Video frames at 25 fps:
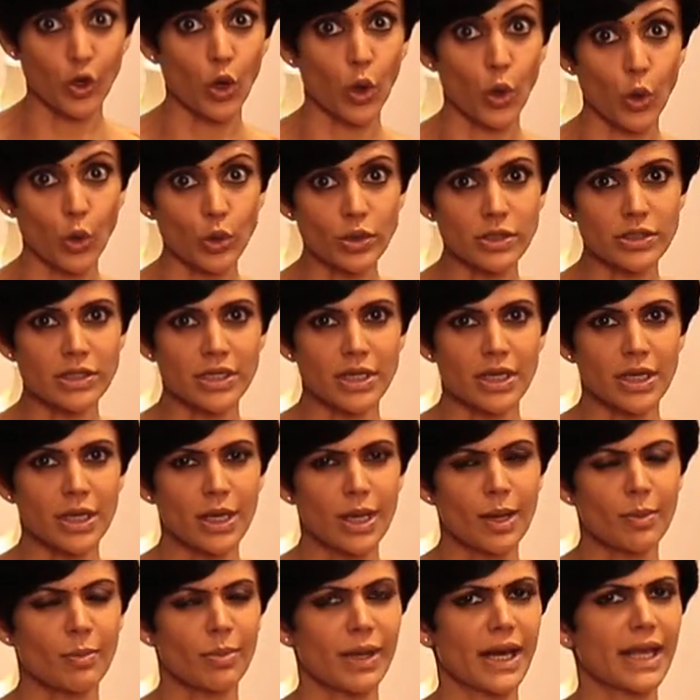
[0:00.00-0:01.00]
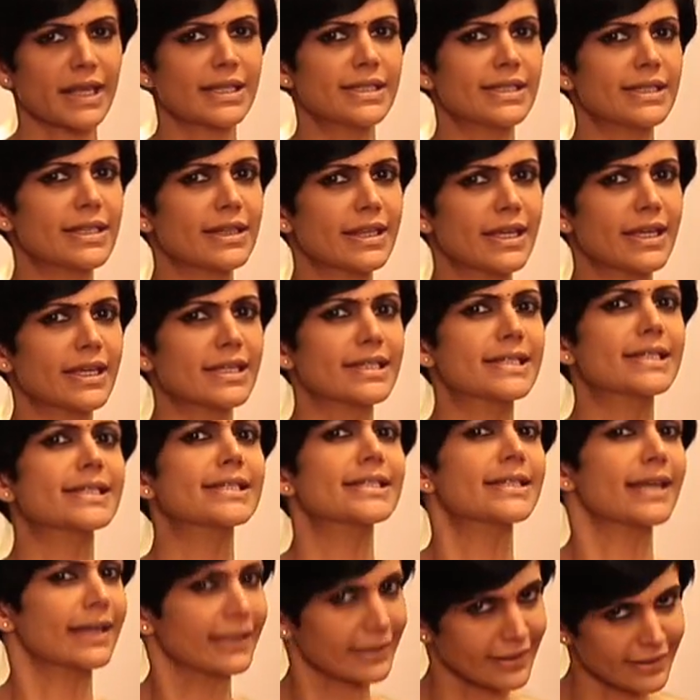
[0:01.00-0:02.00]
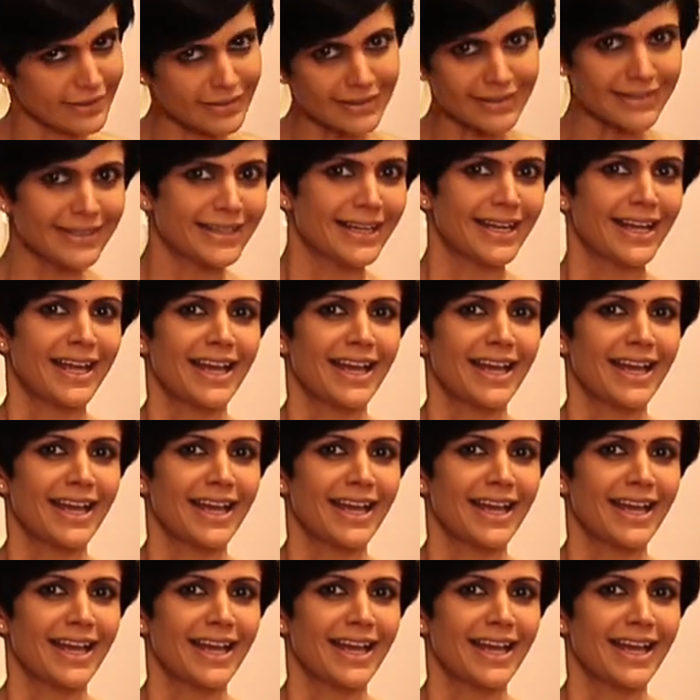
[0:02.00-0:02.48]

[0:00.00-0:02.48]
gold, but I still think it's subtle.